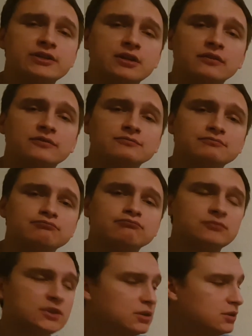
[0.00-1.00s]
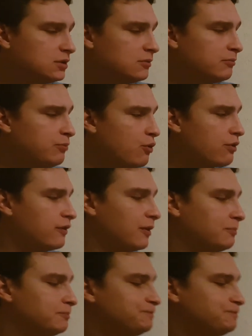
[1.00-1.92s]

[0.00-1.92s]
stuff, both of them.